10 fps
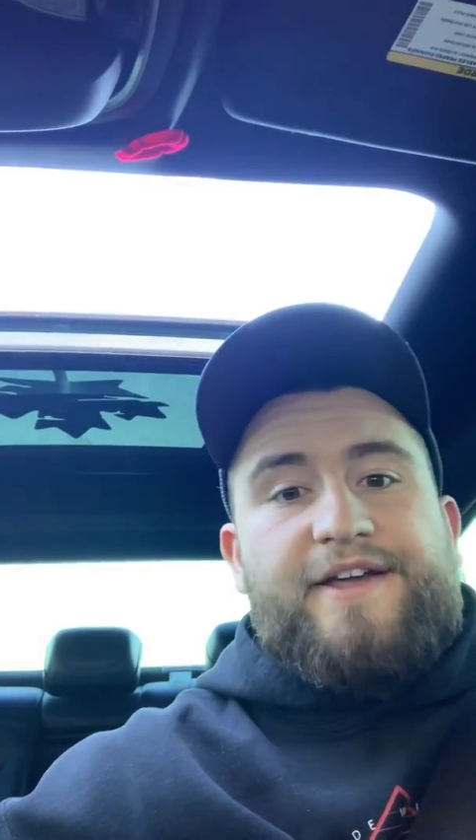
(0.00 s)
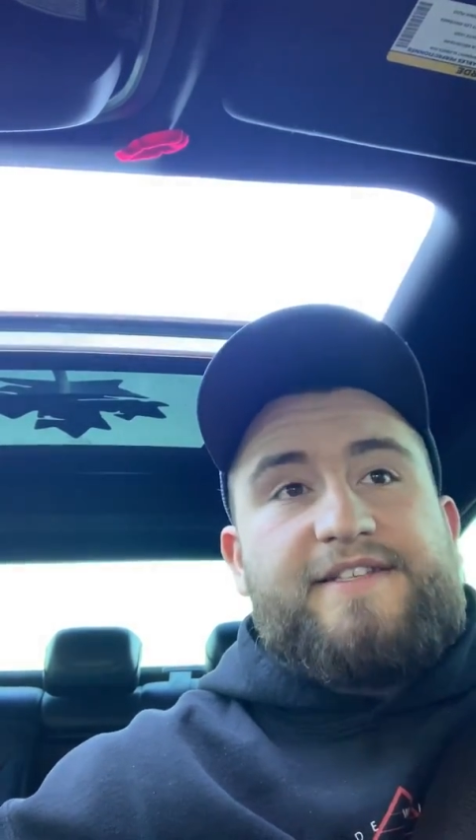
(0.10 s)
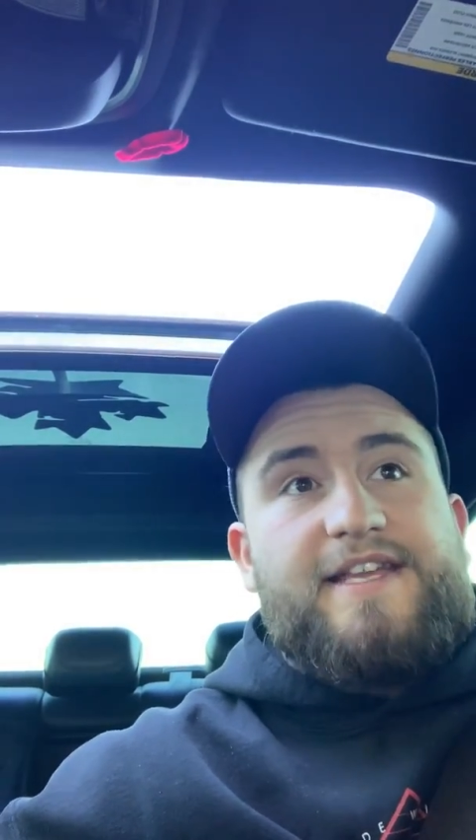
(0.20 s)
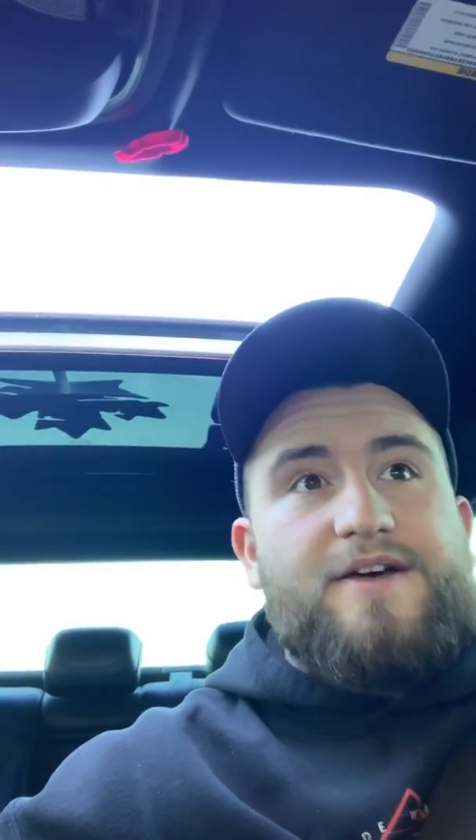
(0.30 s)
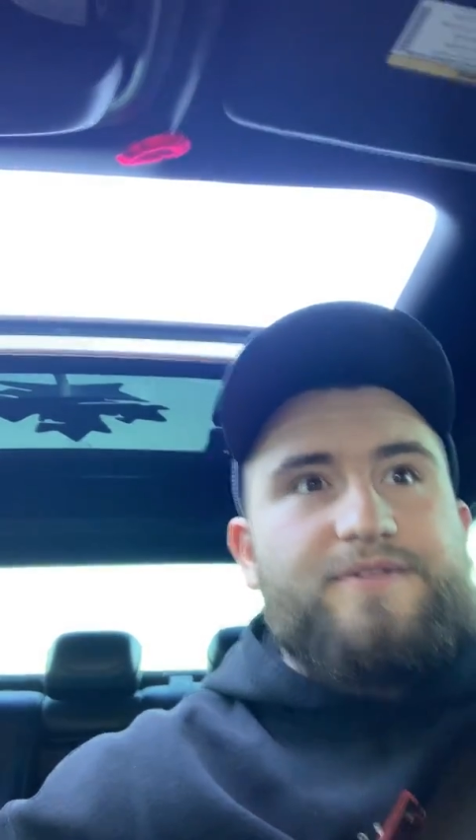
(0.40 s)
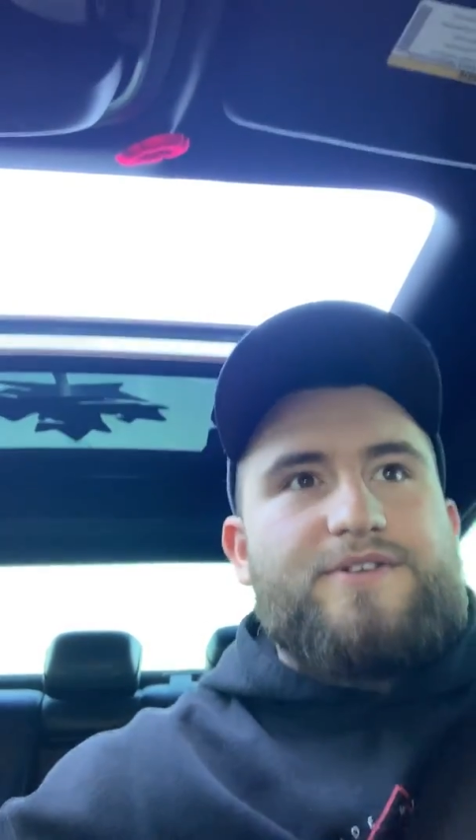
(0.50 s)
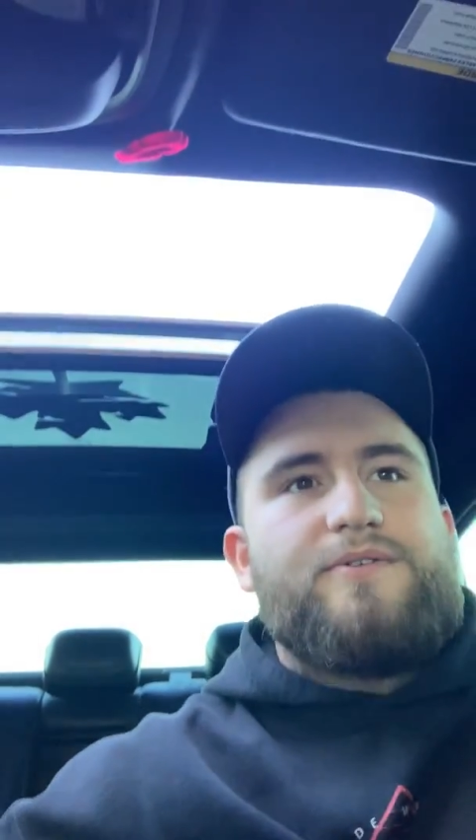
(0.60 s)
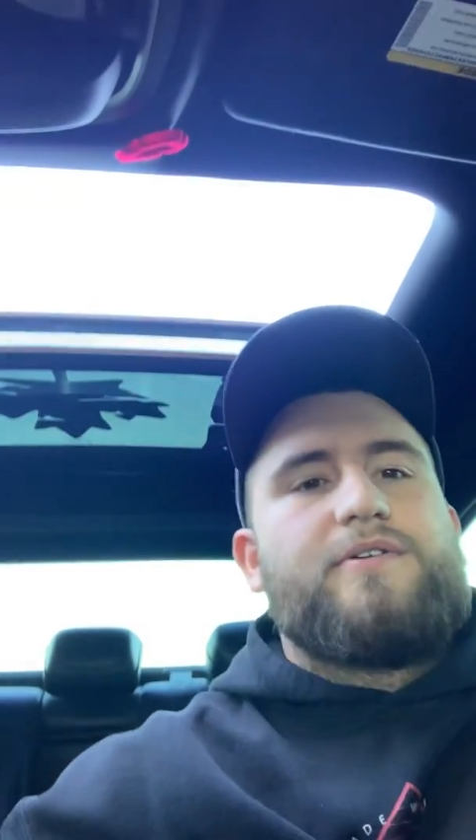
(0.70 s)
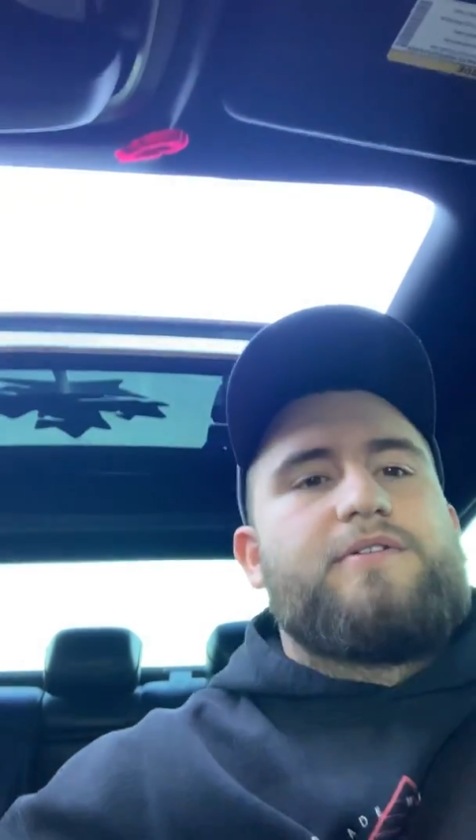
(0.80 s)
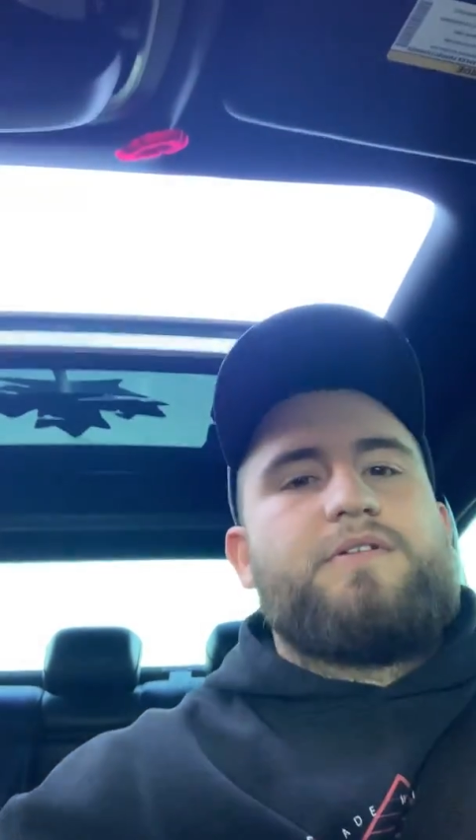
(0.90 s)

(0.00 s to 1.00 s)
sounds going.